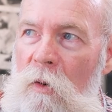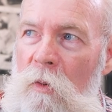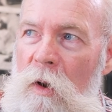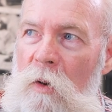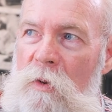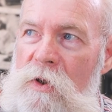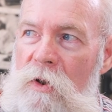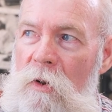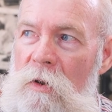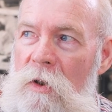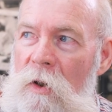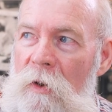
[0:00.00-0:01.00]
Well, we
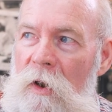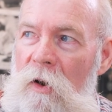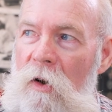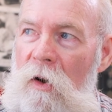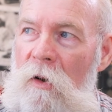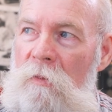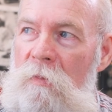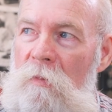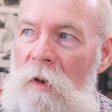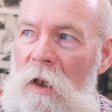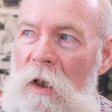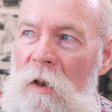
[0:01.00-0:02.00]
started on the car.
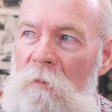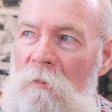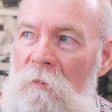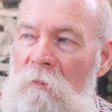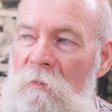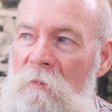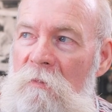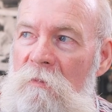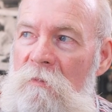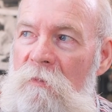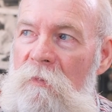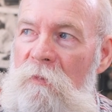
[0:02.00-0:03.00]
Um,
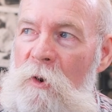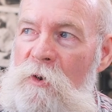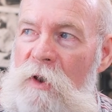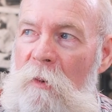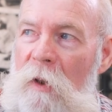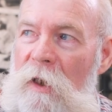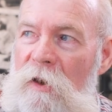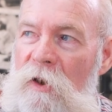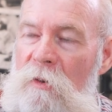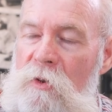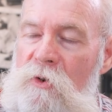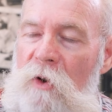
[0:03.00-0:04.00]
first thing we had to
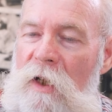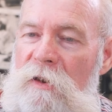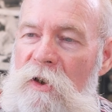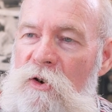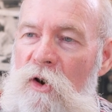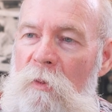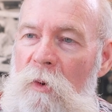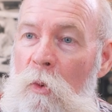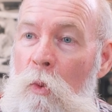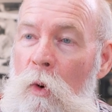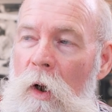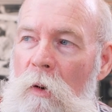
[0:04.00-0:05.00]
do was try to
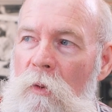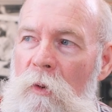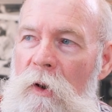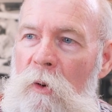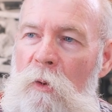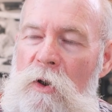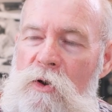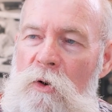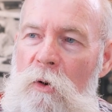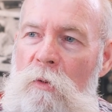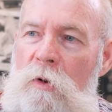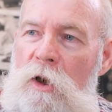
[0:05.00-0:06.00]
determine what the
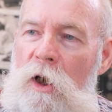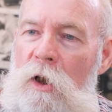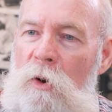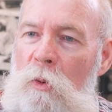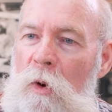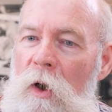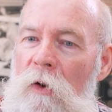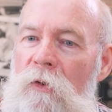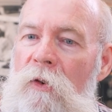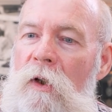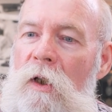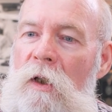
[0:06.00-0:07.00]
original color
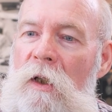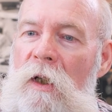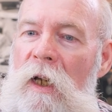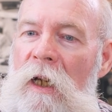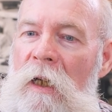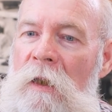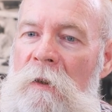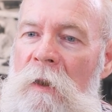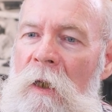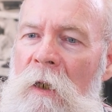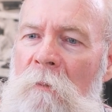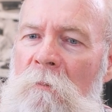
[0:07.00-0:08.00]
was. And
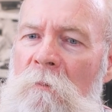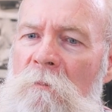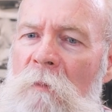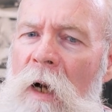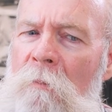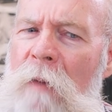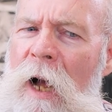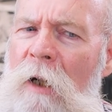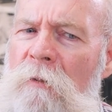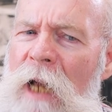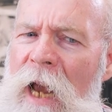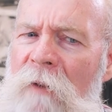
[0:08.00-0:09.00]
um,
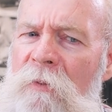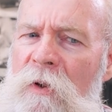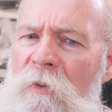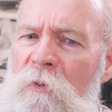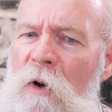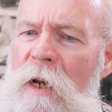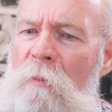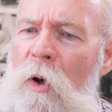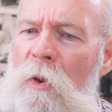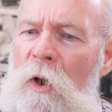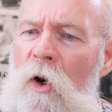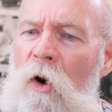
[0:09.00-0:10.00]
about half of the frame
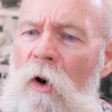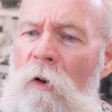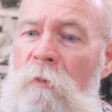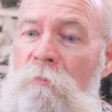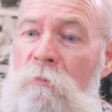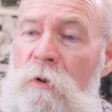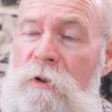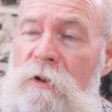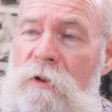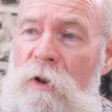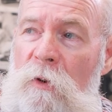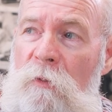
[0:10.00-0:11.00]
on the car was
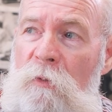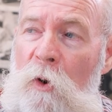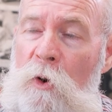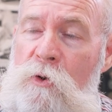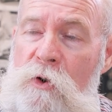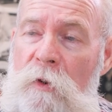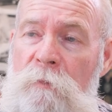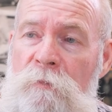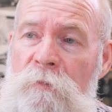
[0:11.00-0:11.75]
still virgin.